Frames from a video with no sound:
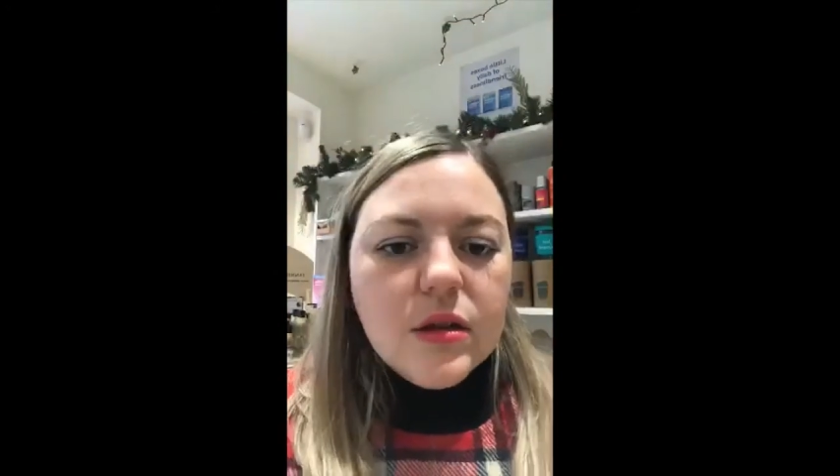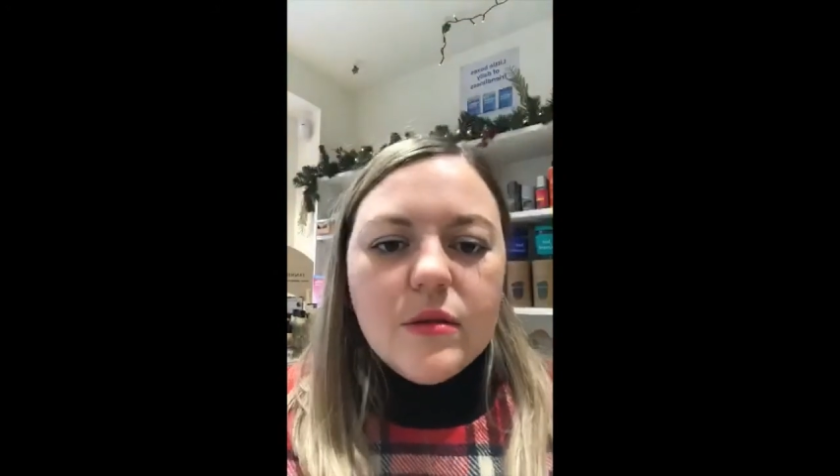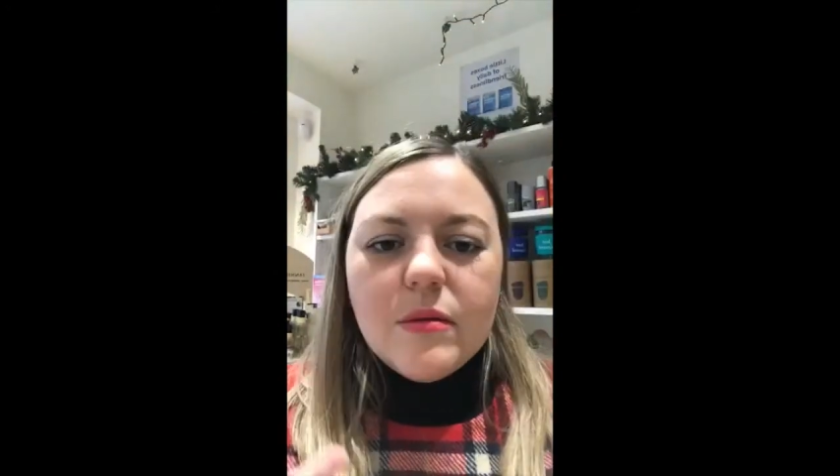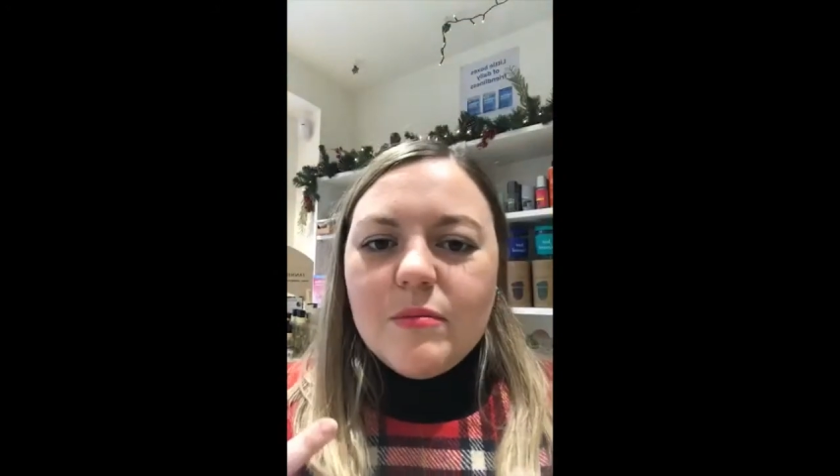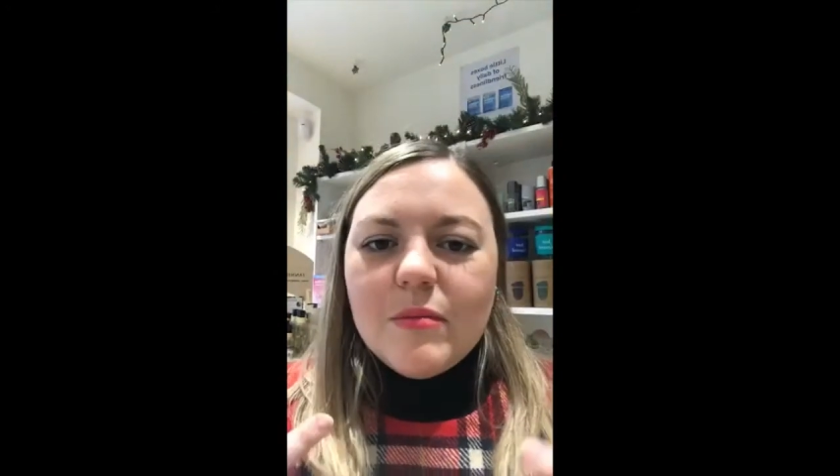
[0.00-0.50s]

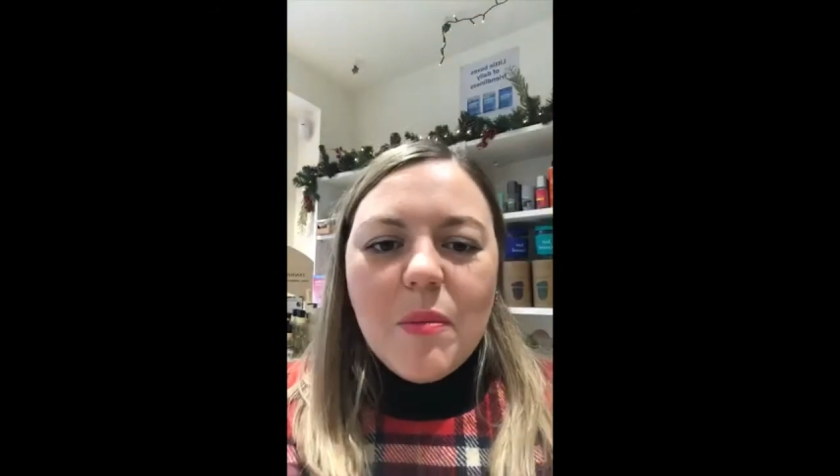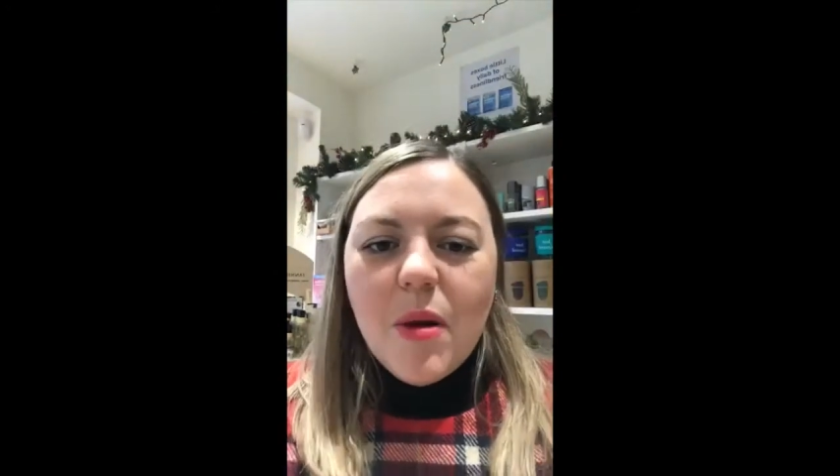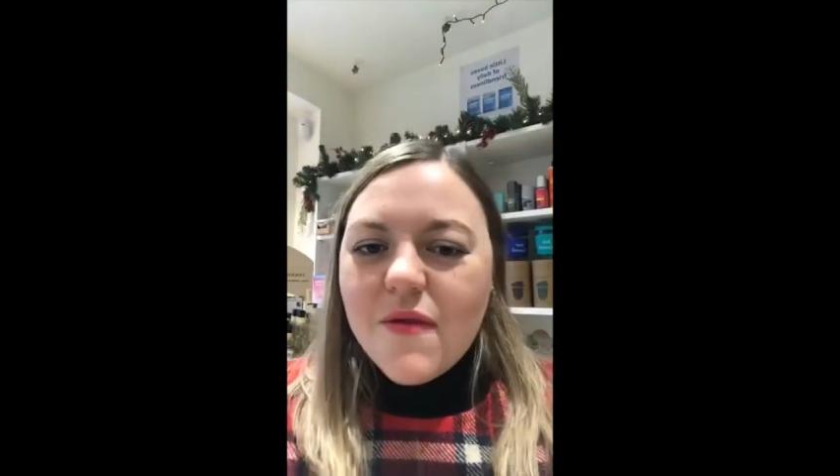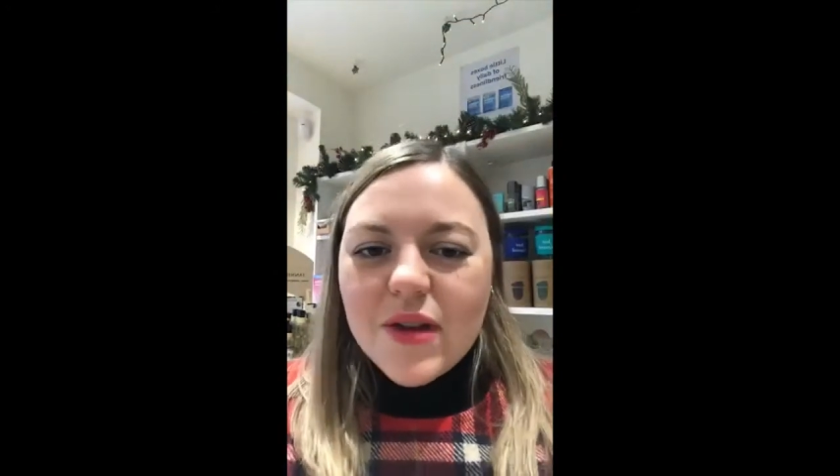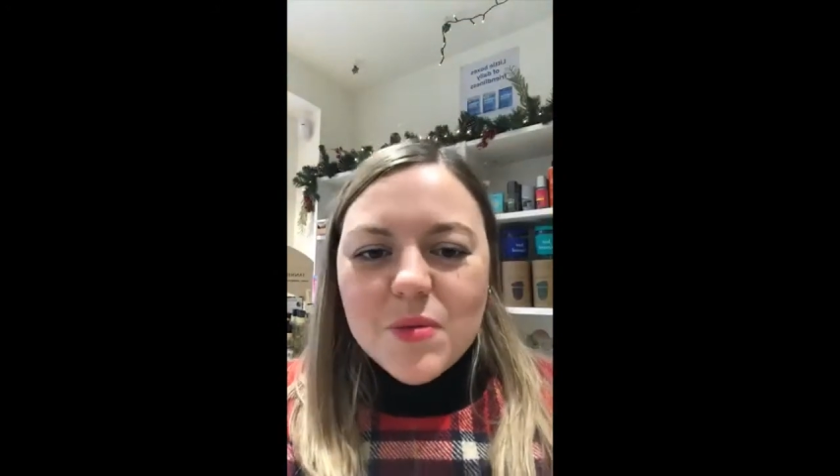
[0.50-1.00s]
a
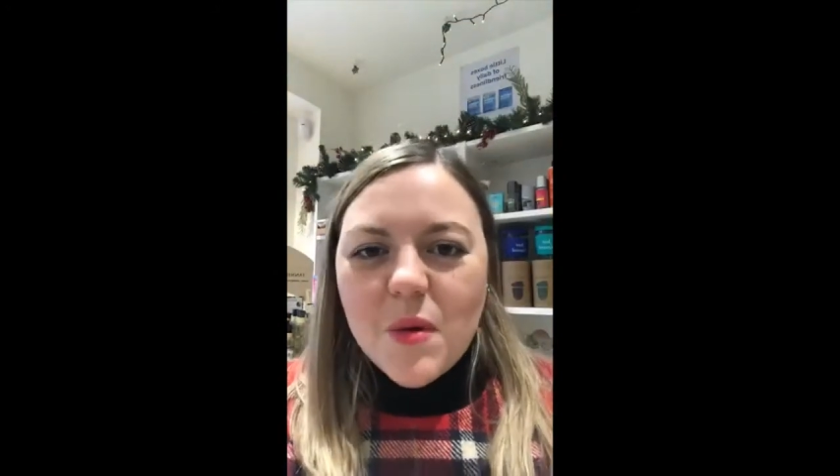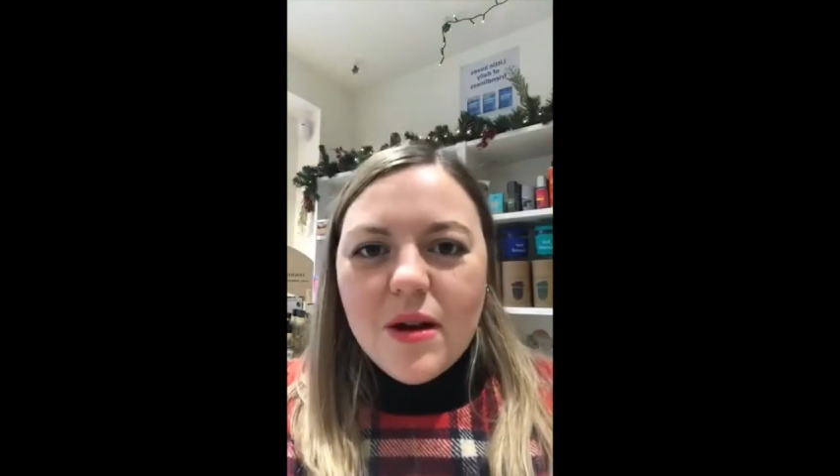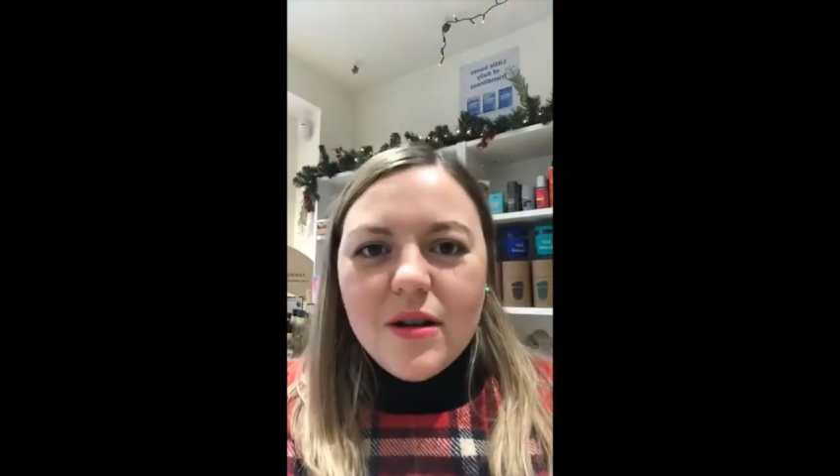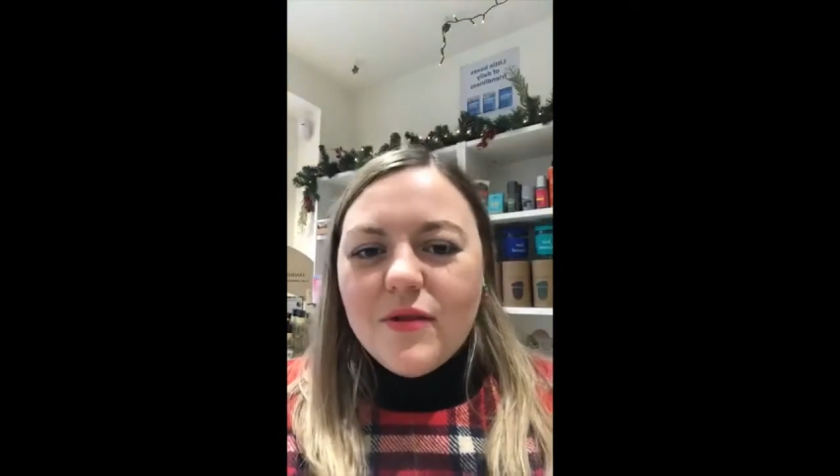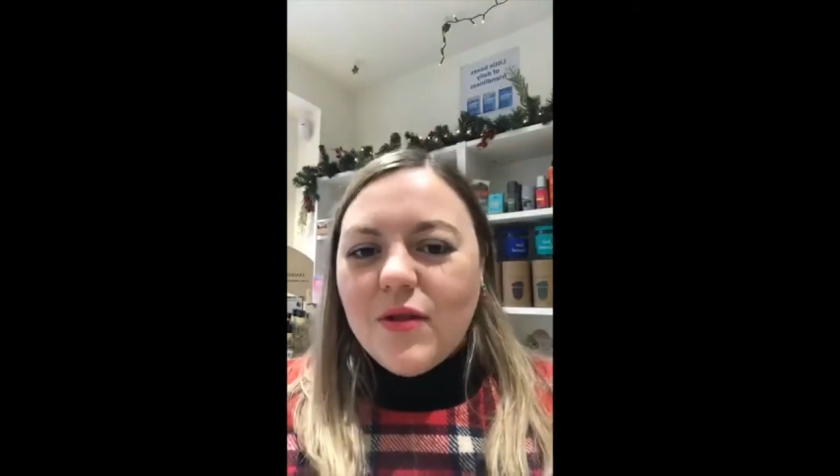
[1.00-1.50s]
perfect one
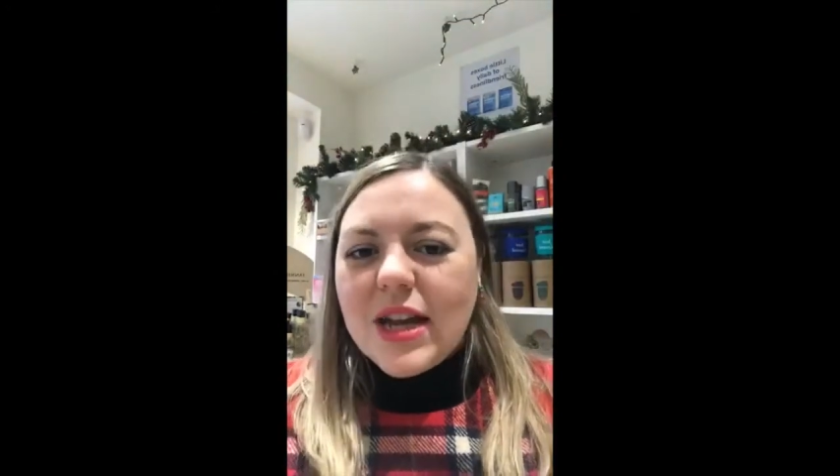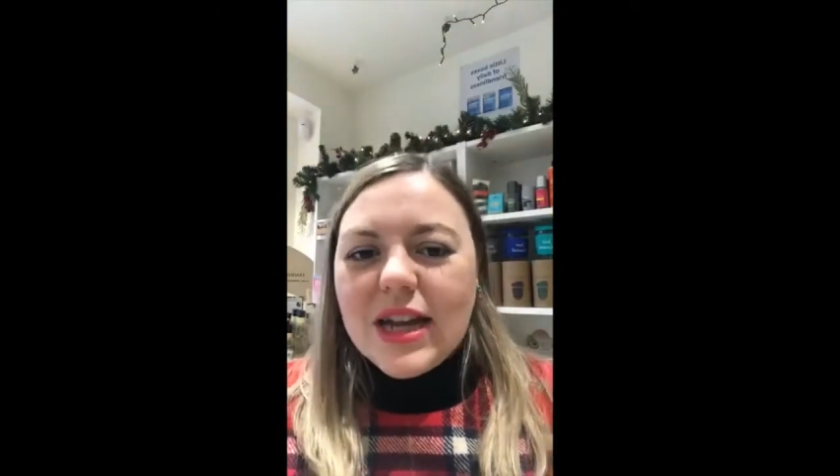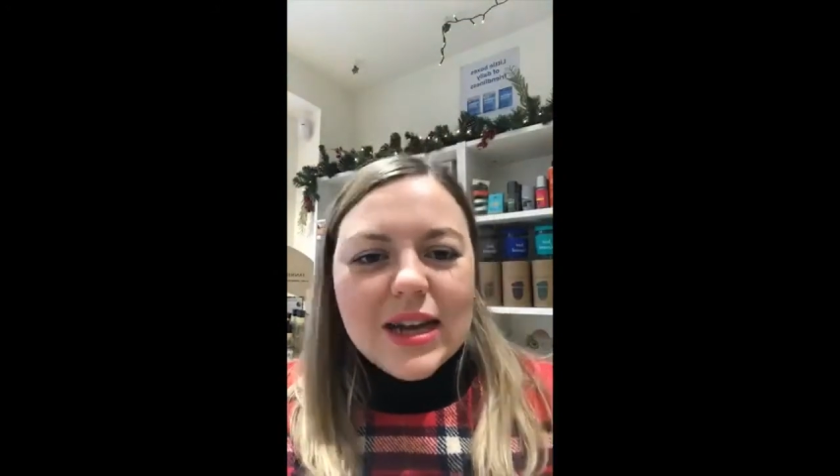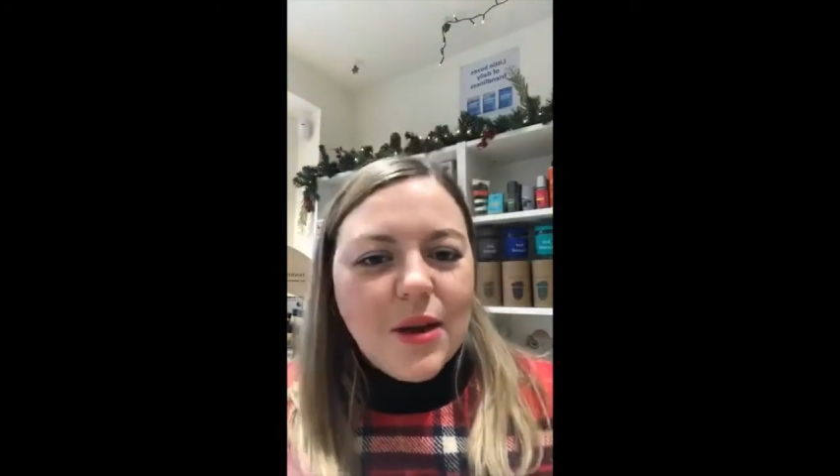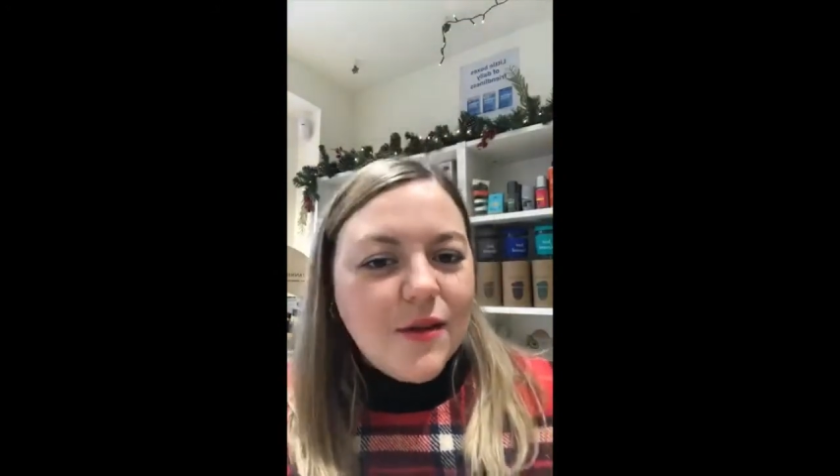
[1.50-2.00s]
for getting out
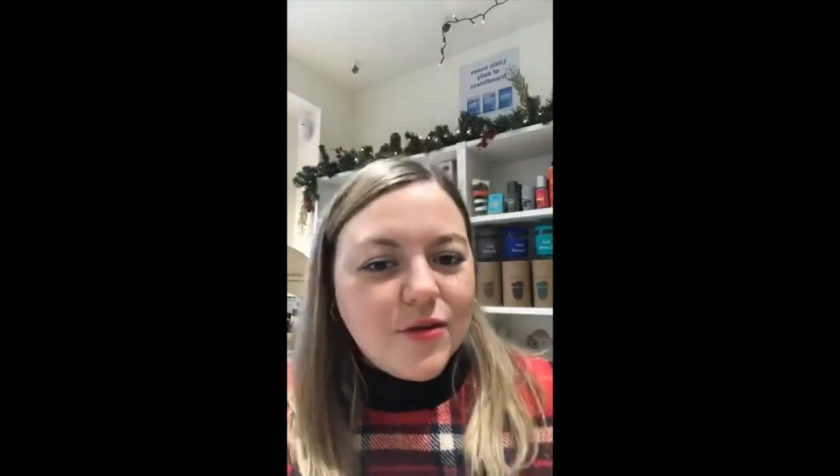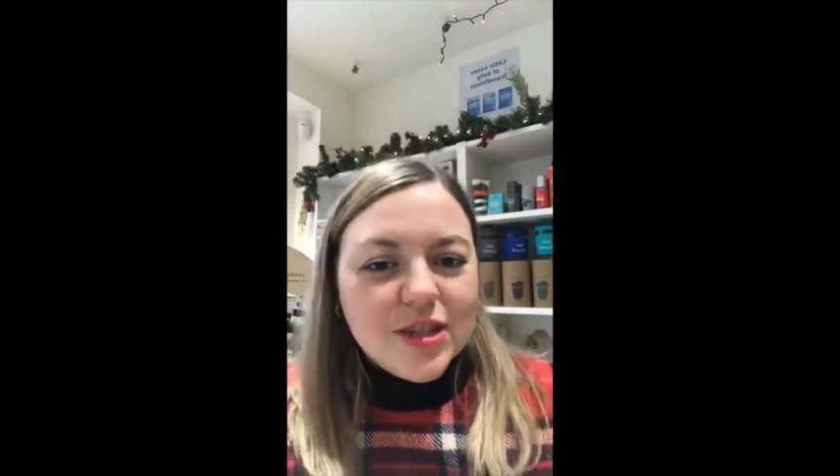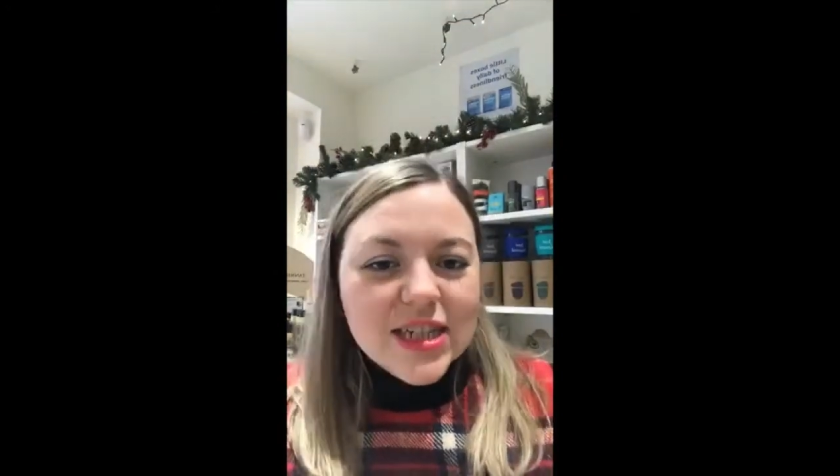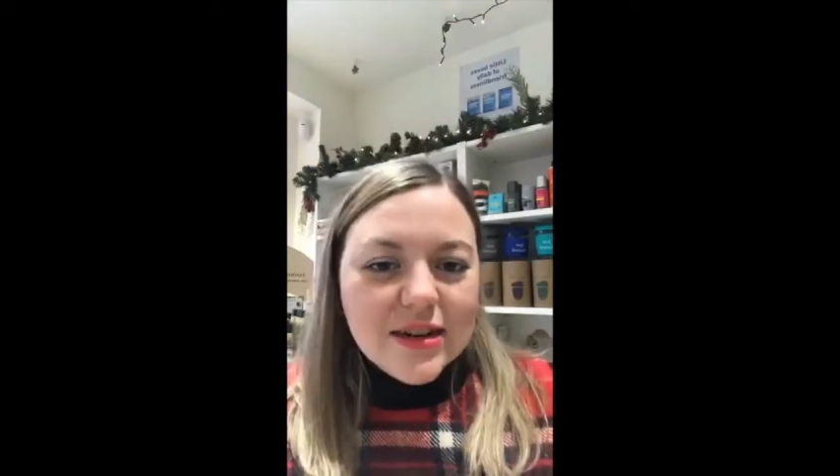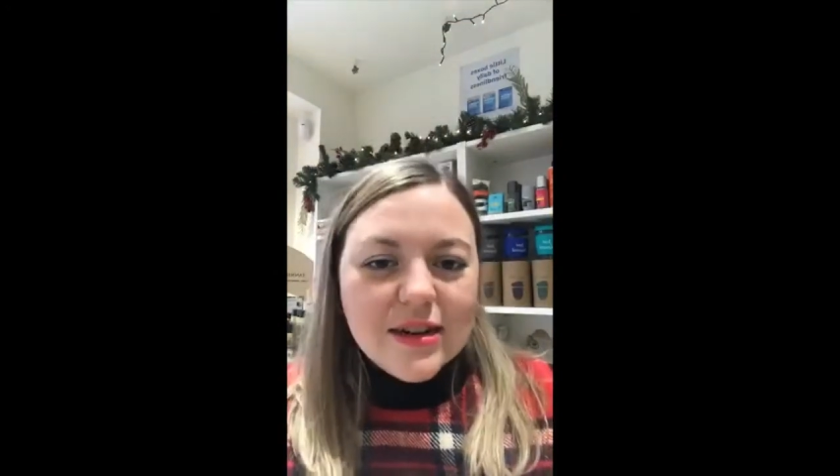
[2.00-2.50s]
after
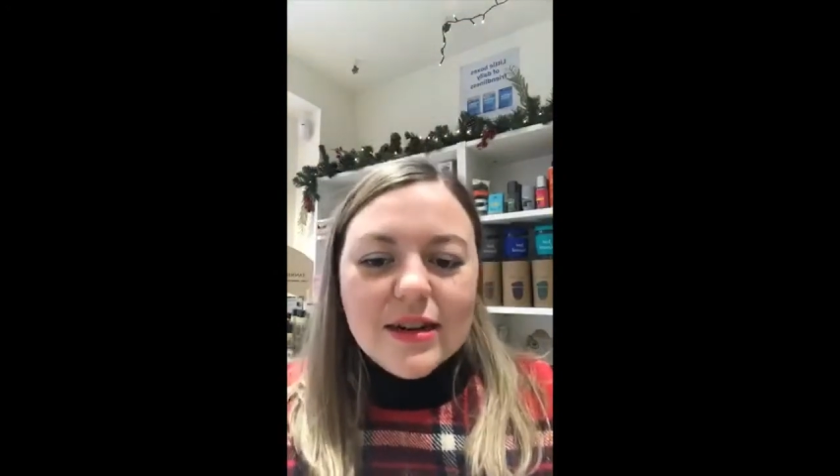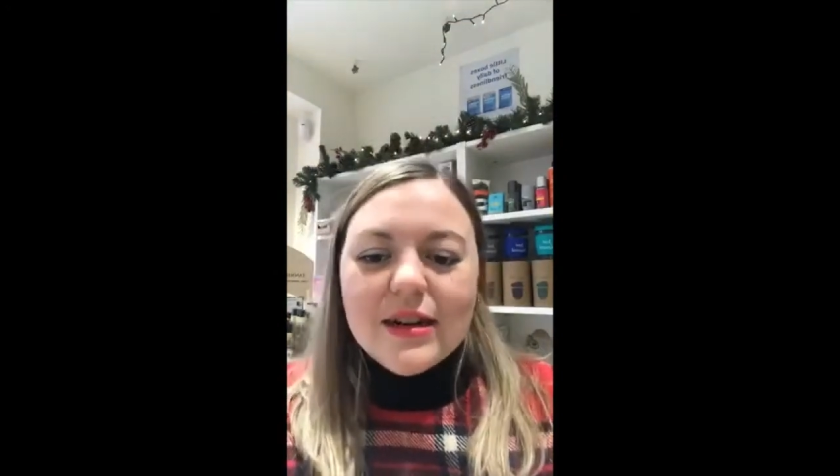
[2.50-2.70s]
dinner.